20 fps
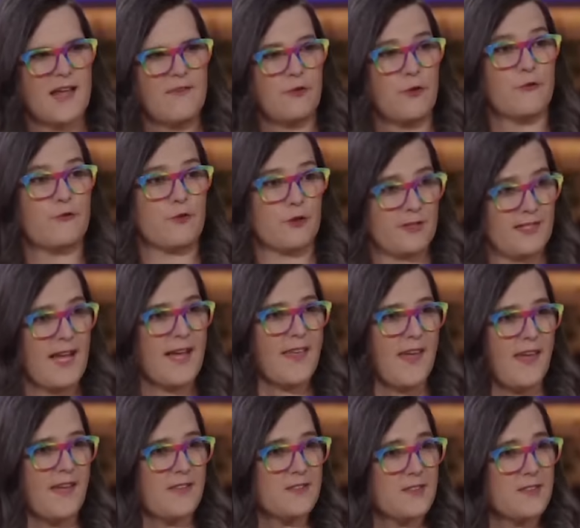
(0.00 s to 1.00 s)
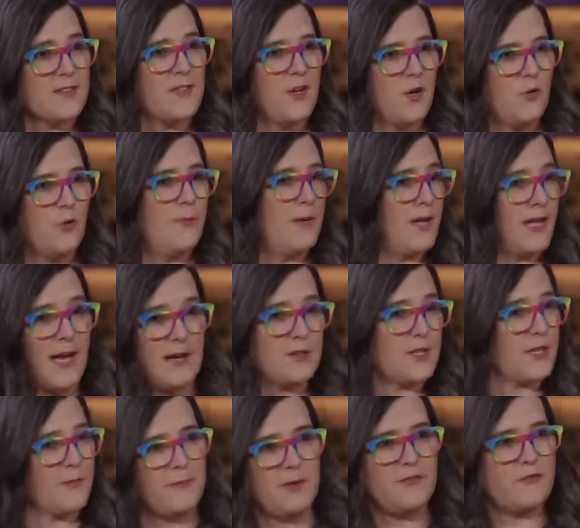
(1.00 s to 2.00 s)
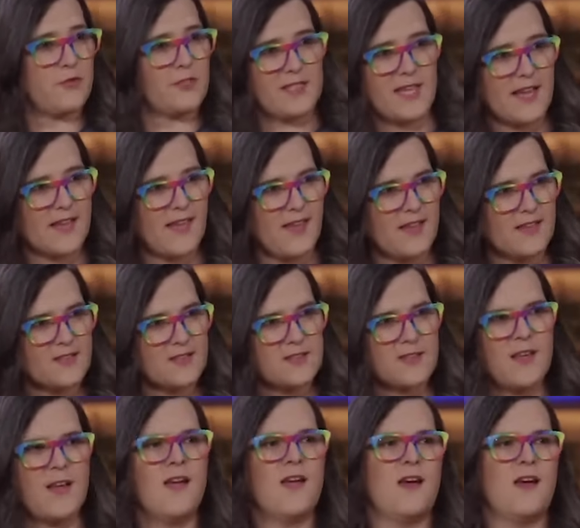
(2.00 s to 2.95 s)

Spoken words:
level for decades. We've been allowed to compete for decades.